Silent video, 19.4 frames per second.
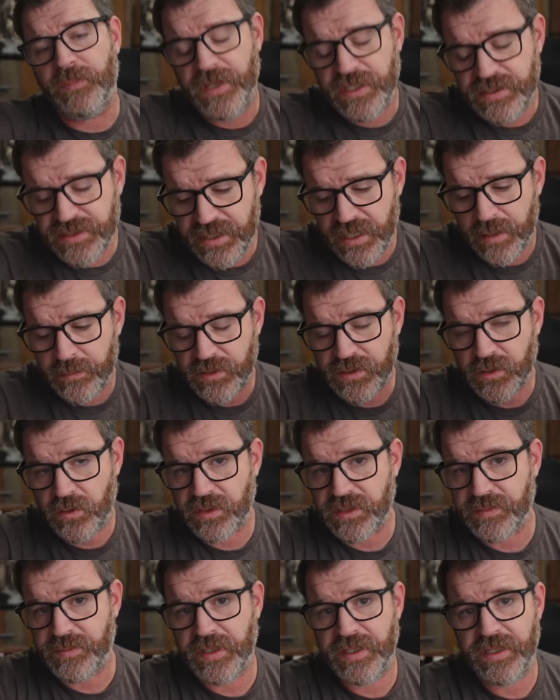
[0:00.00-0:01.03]
PCM has
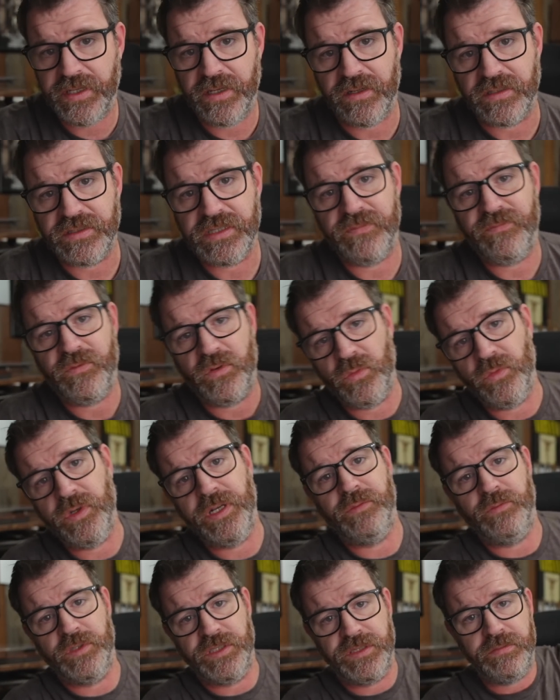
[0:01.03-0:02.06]
always been here, except for when
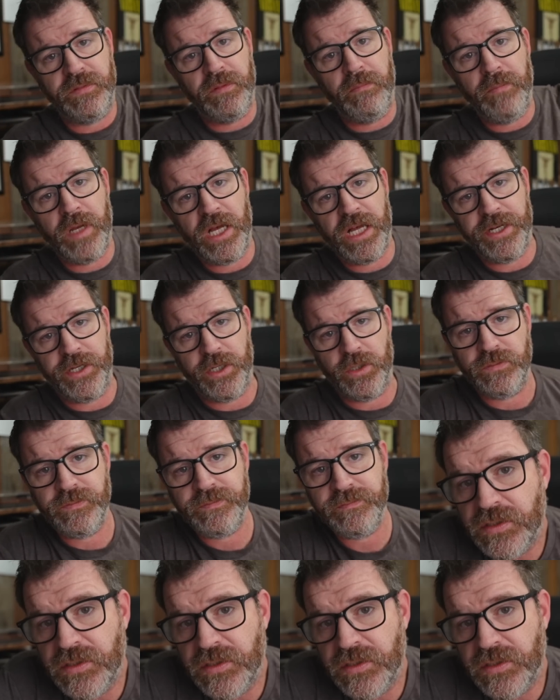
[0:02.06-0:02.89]
it was mono.